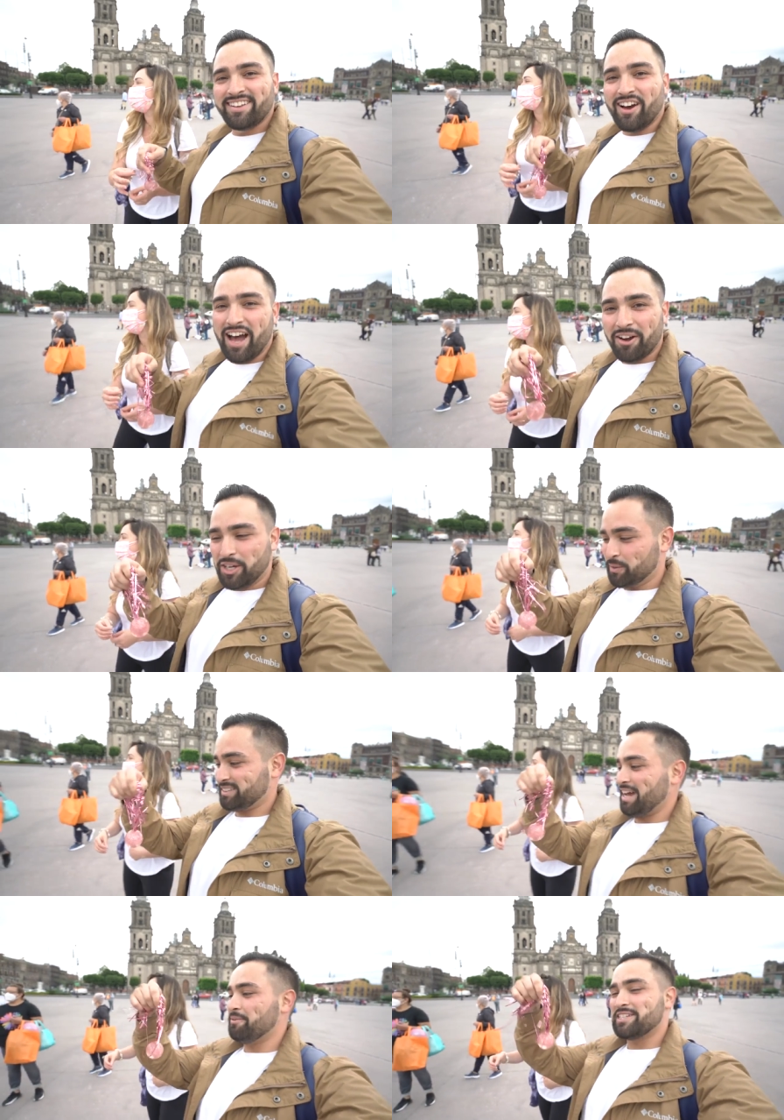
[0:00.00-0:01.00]
Yo, how cool is
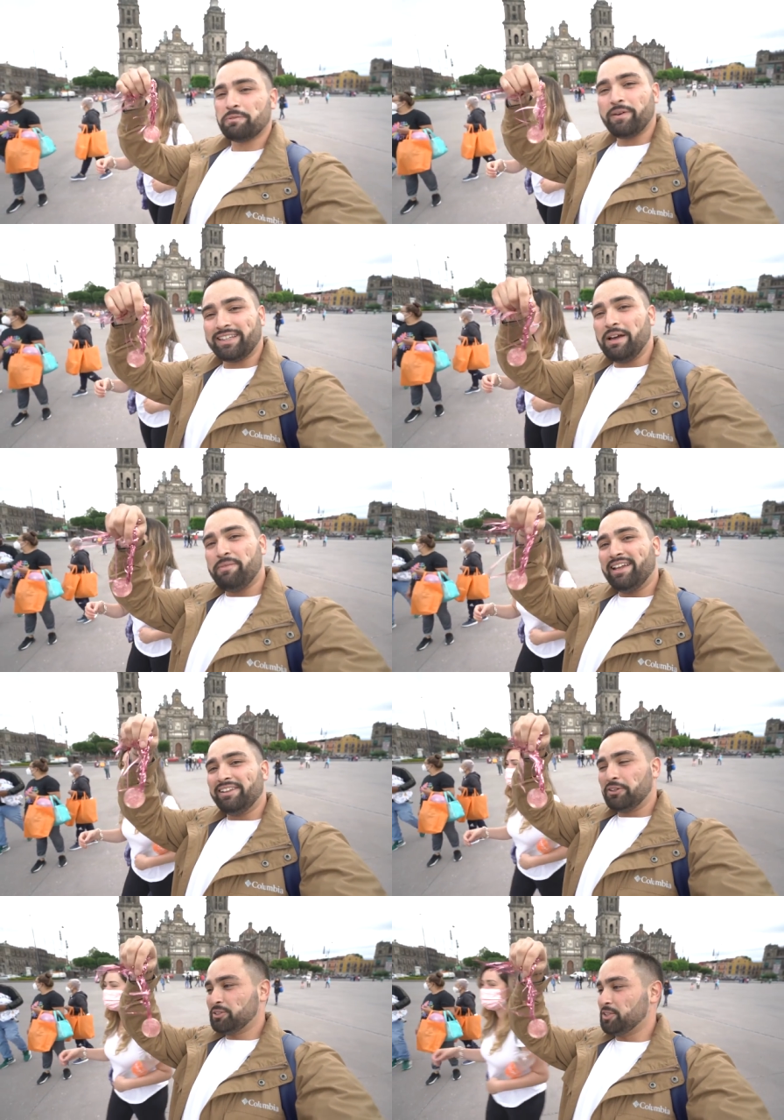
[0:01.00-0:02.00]
that? We just picked up a
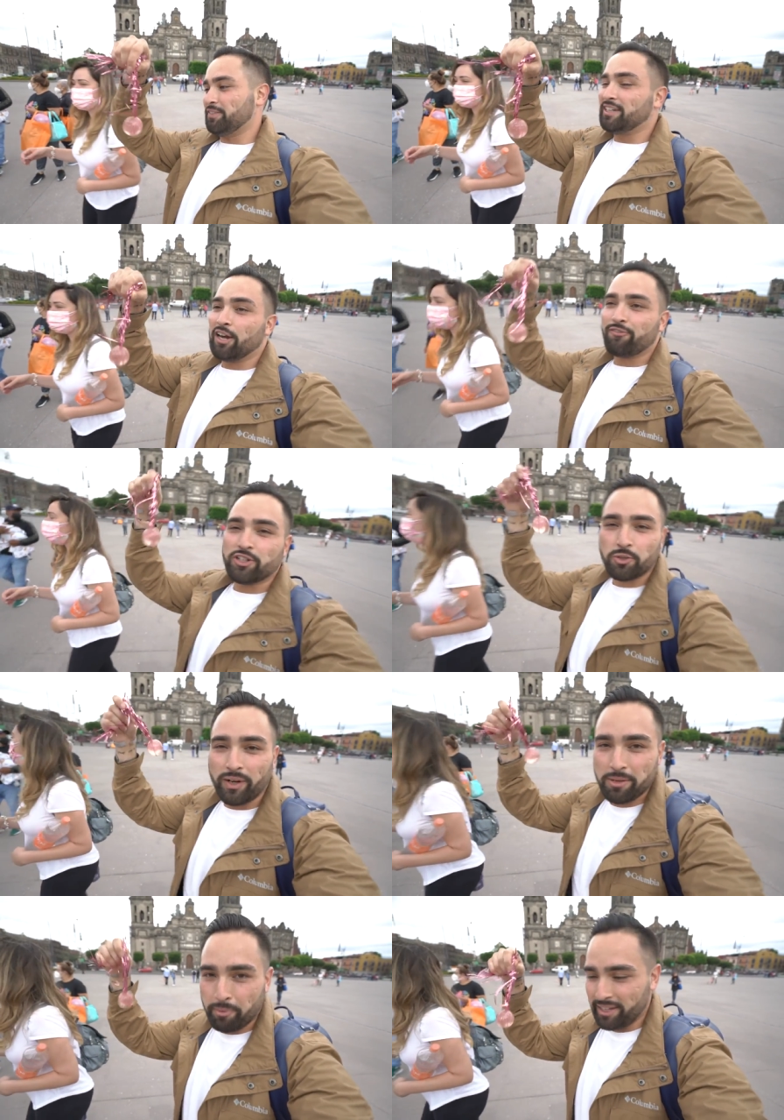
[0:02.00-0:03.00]
little souvenir for
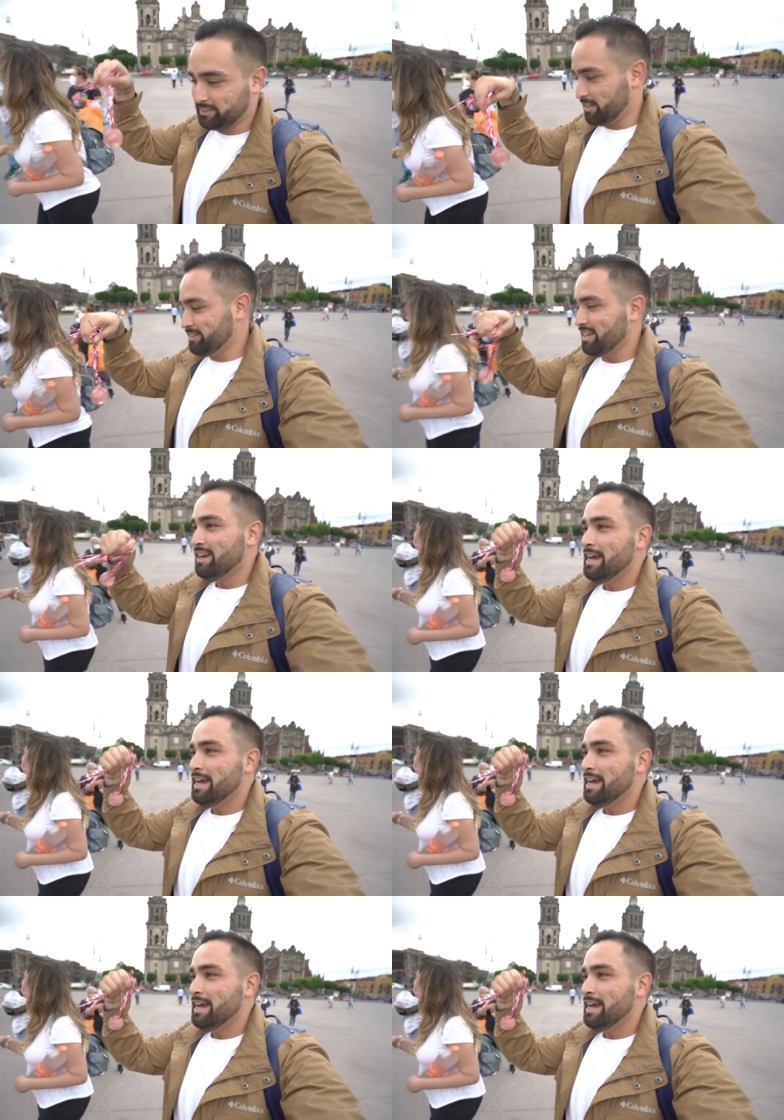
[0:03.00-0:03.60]
20 pesos.